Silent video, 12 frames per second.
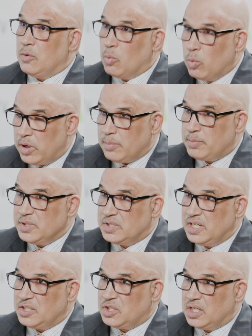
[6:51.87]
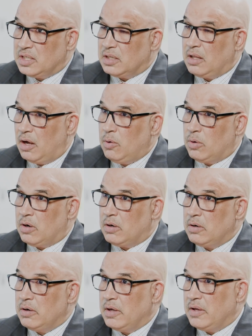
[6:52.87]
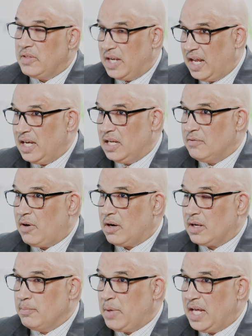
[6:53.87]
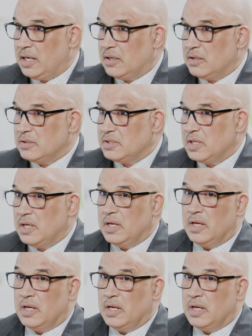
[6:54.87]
we're positioned lower than any of our competitors.